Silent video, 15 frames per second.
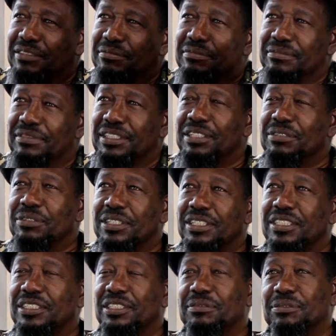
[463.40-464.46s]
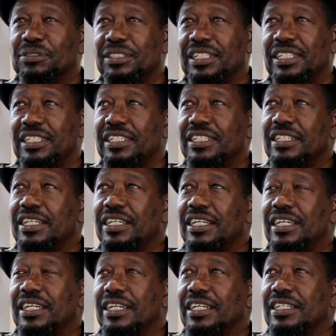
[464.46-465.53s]
in the work and so forth, and he
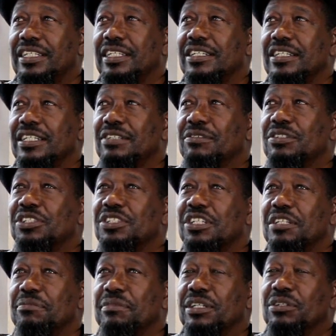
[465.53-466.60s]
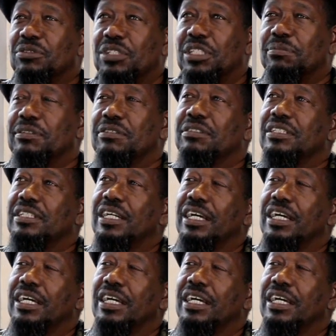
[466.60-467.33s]
kind of was showing me a good spirit